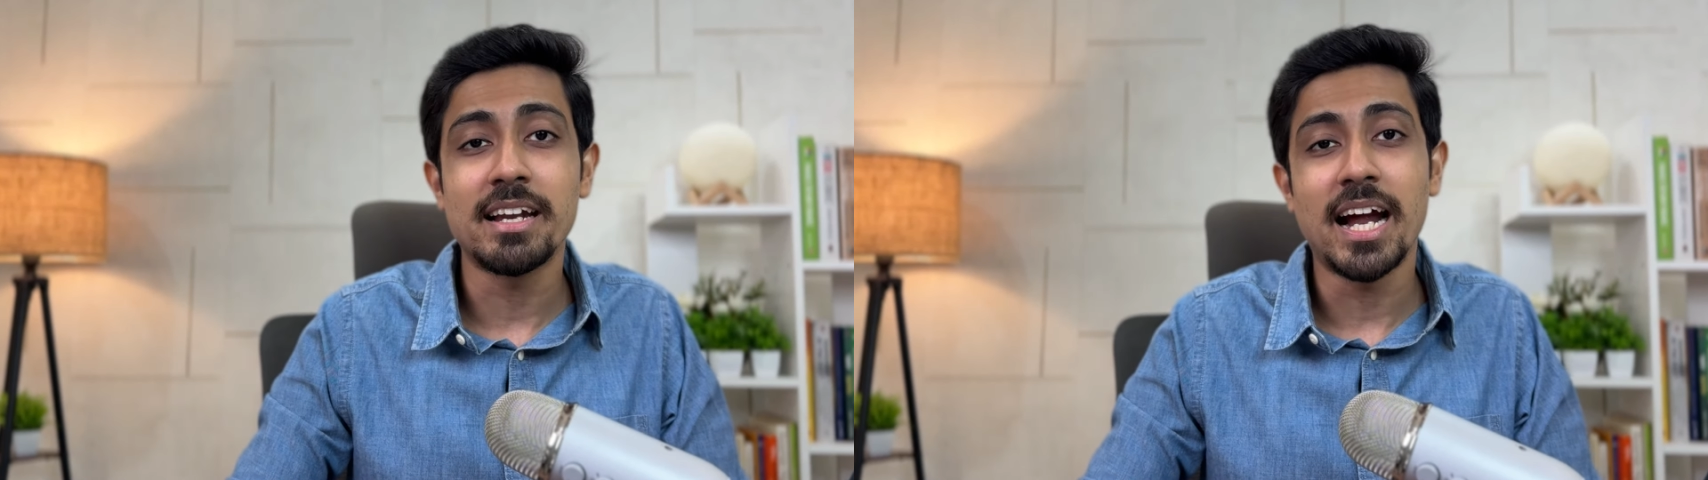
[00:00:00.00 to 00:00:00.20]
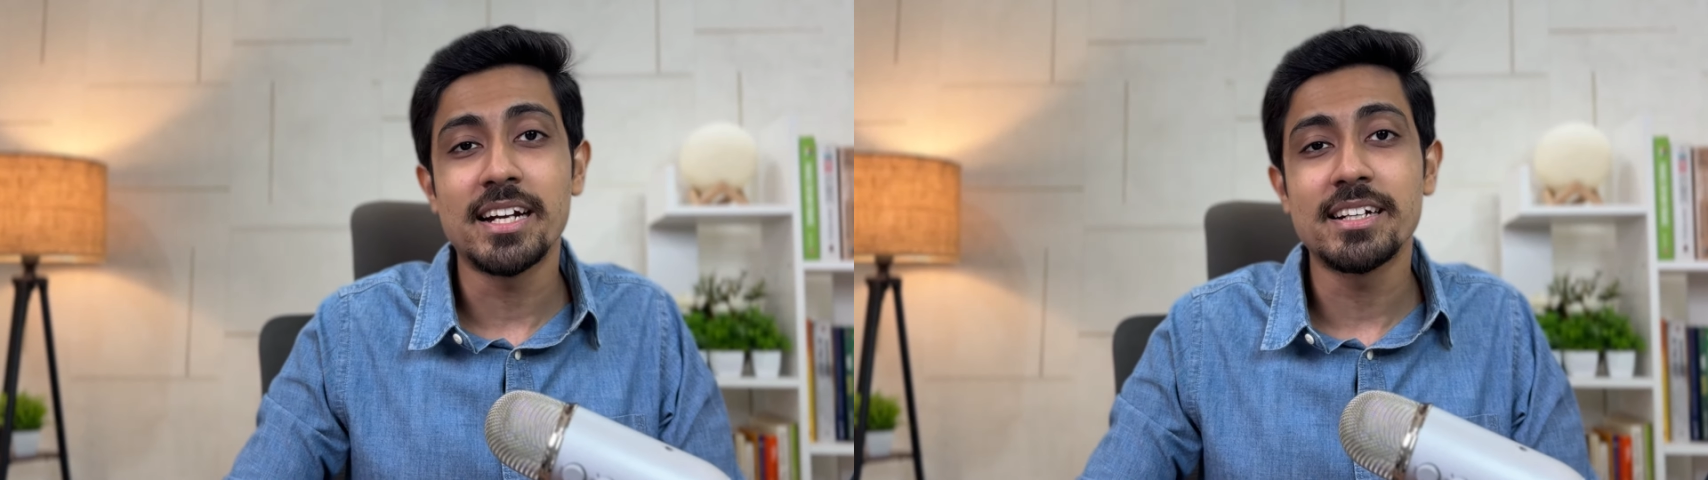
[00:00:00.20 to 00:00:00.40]

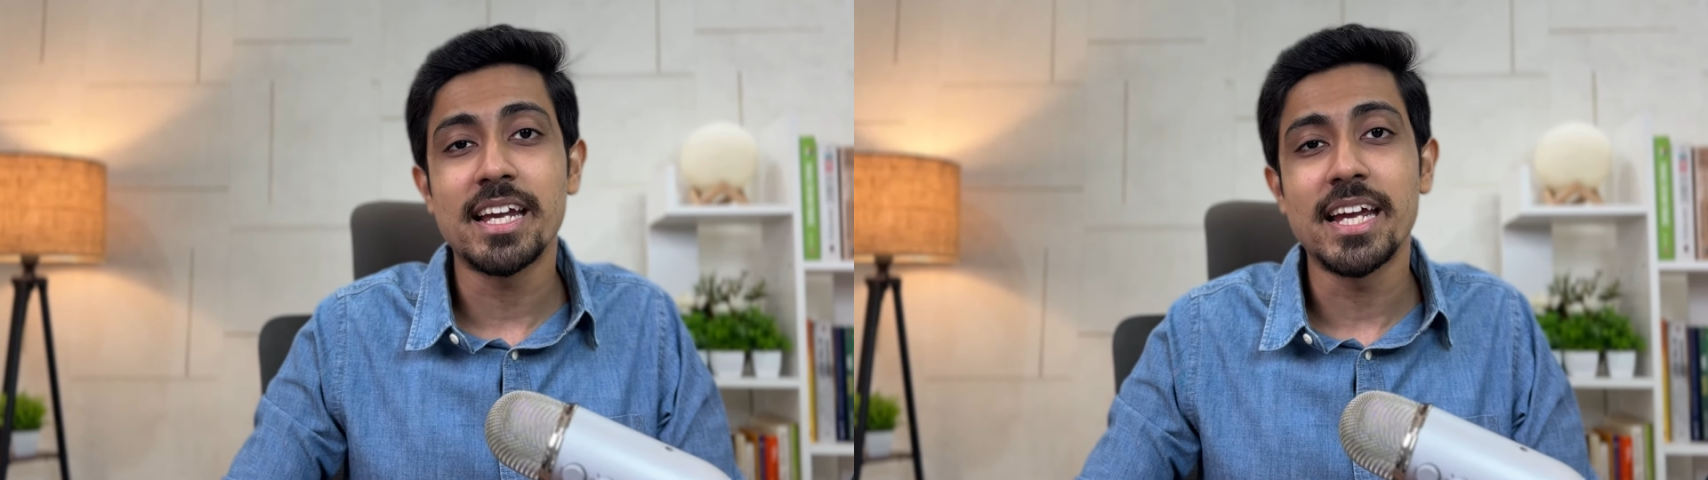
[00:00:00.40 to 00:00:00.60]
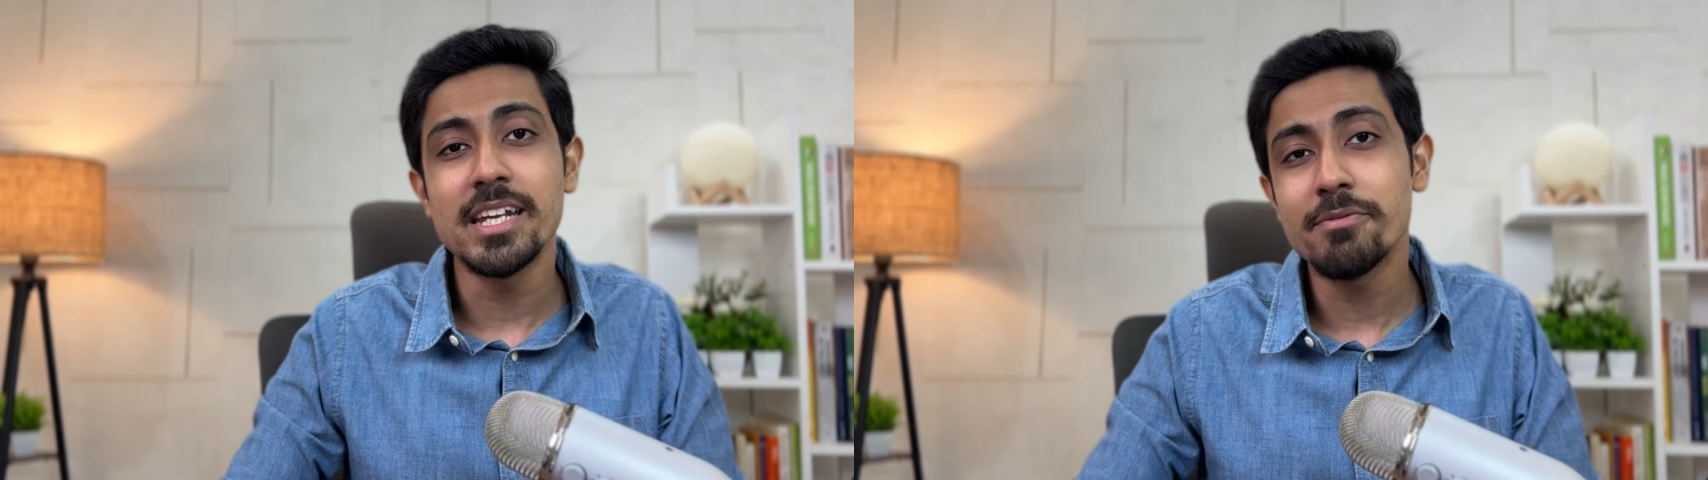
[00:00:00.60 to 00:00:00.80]
added
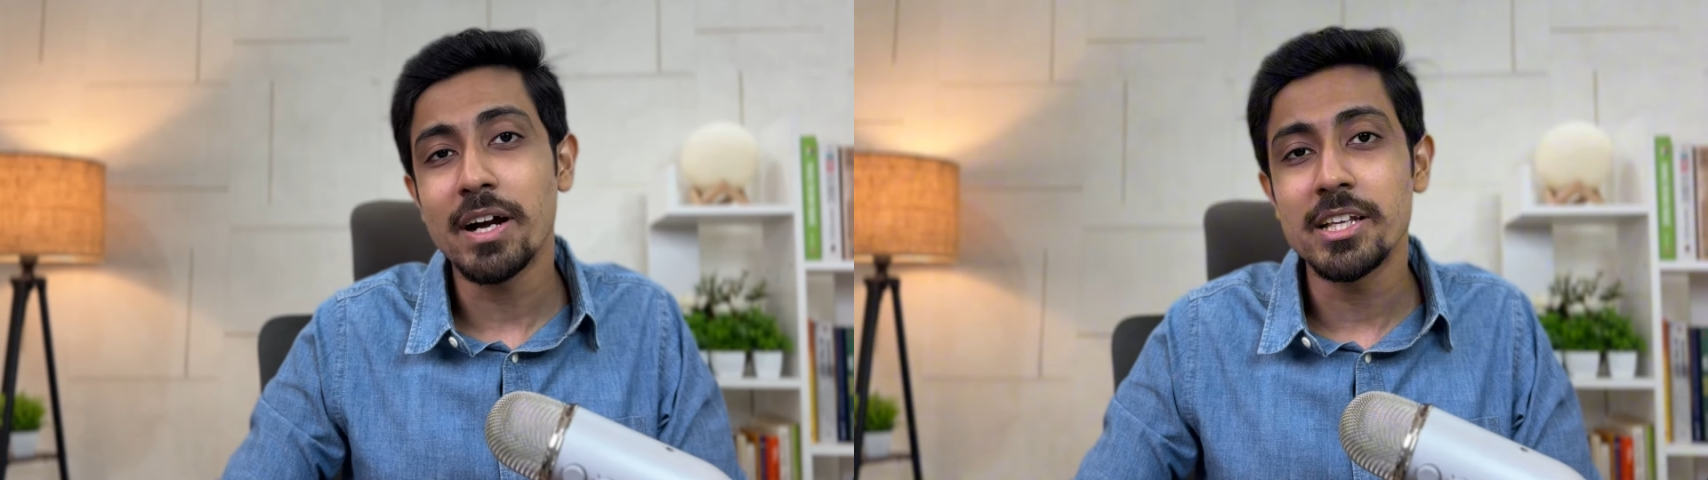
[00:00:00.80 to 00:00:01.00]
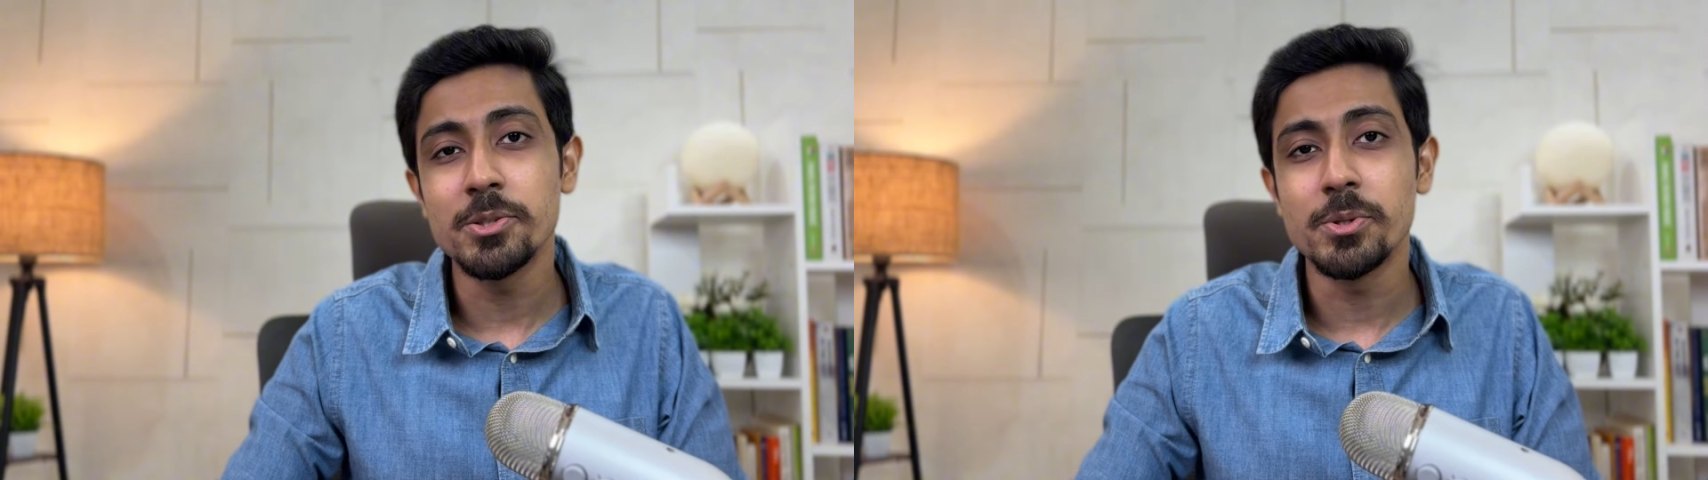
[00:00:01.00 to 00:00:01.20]
any value